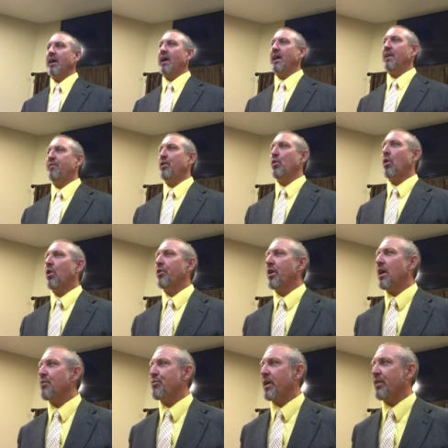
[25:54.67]
And if you are
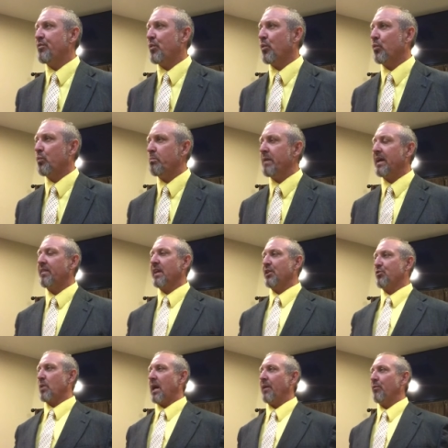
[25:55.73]
not faithful, make
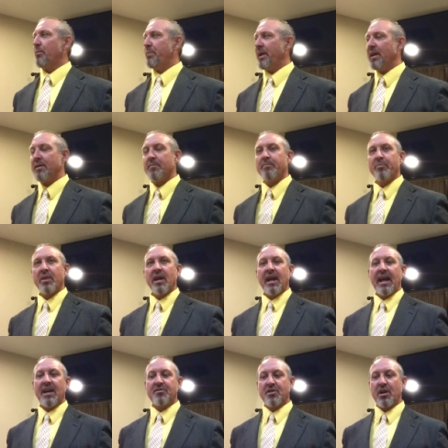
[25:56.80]
things right. Repent.
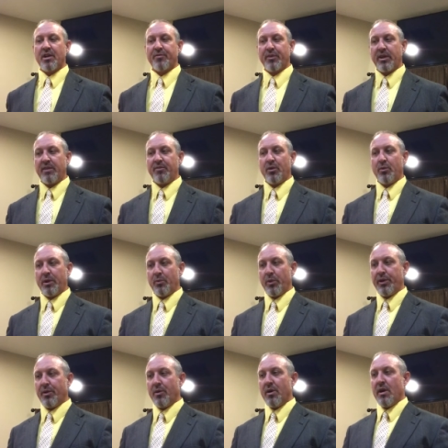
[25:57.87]
Ask God to forgive you. He
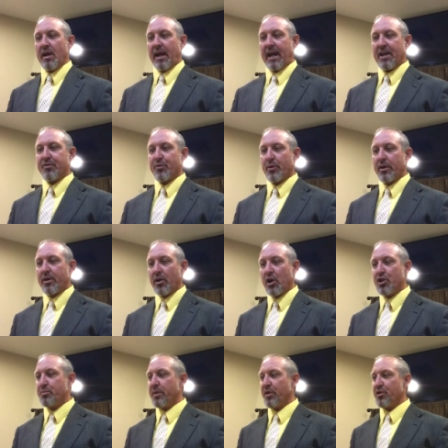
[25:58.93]
will. Ask for
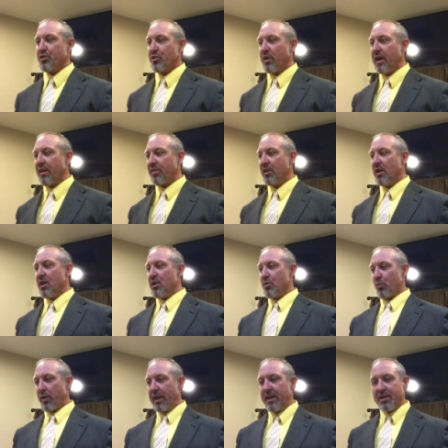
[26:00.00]
encouragement or strength
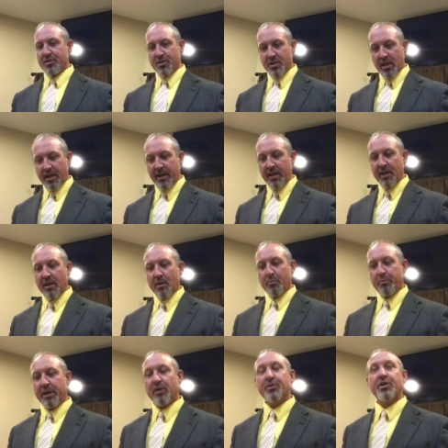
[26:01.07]
Read and study.
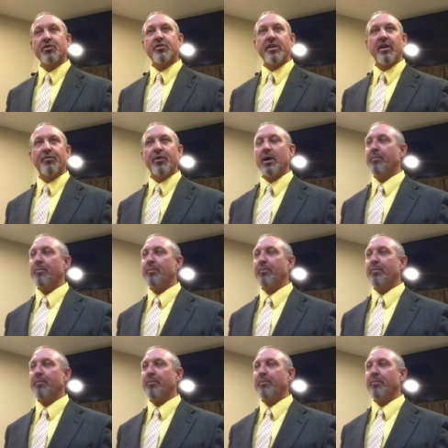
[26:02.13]
Build yourself